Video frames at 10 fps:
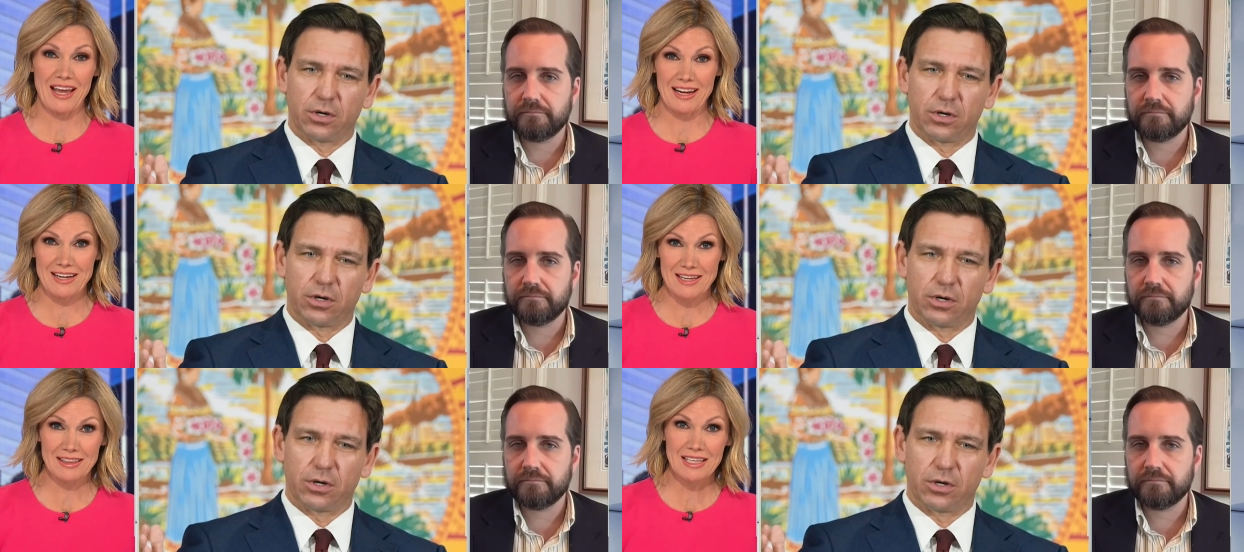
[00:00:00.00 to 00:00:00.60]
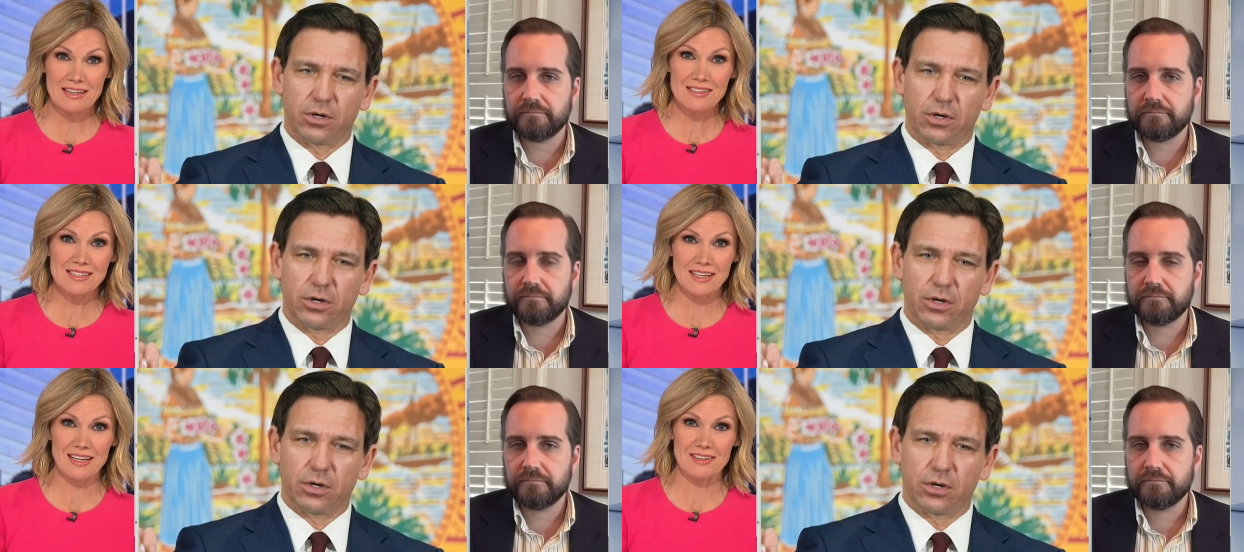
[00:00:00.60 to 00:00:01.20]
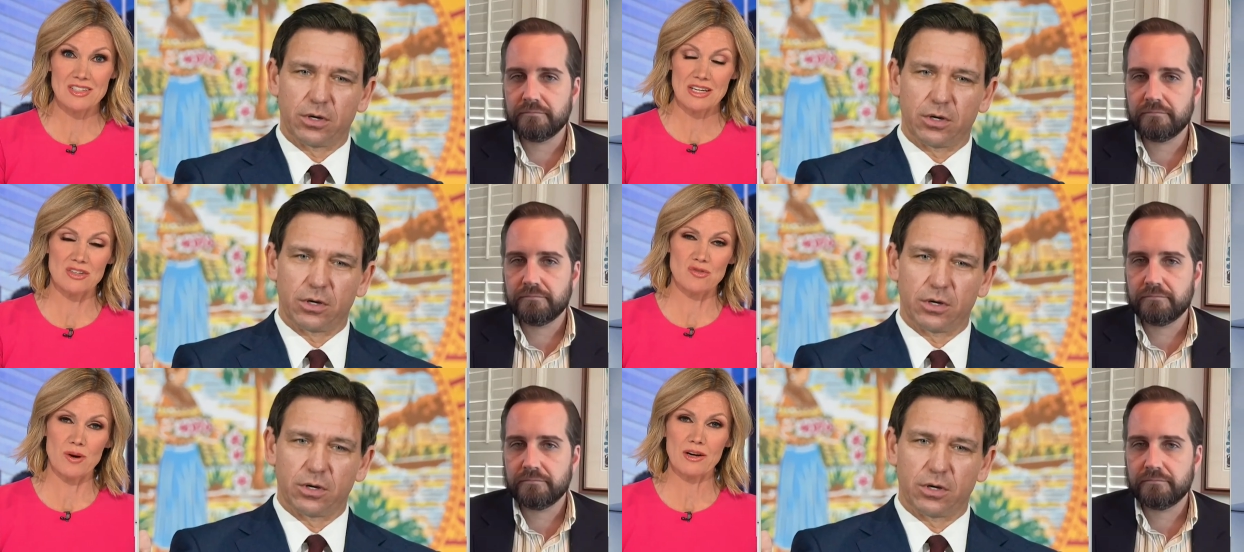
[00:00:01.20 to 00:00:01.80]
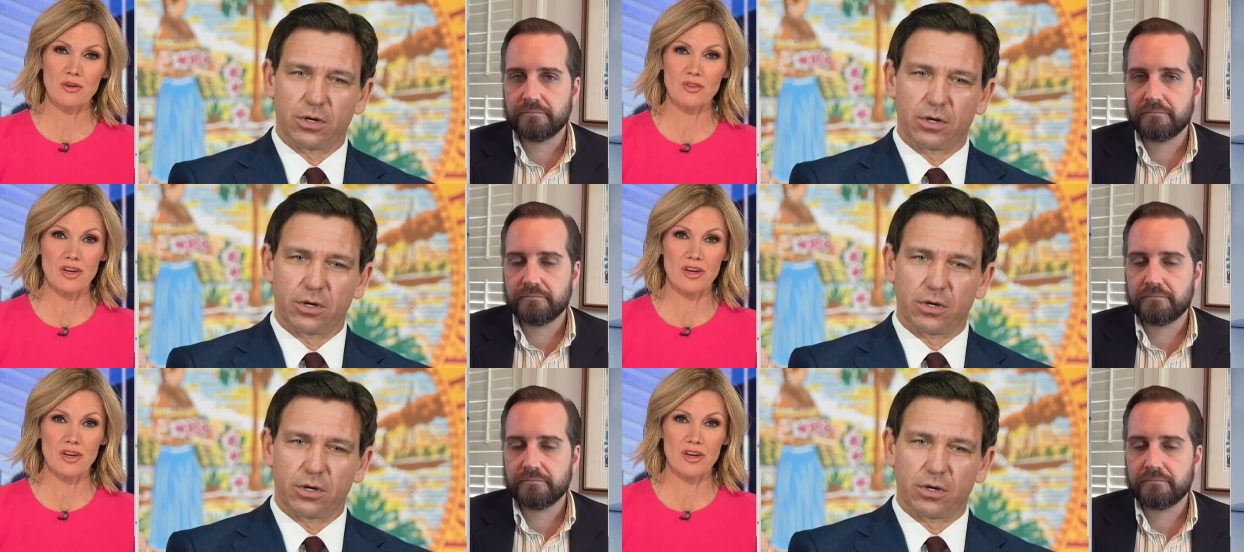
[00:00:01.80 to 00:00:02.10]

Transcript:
Speaker 1: and he leans into his record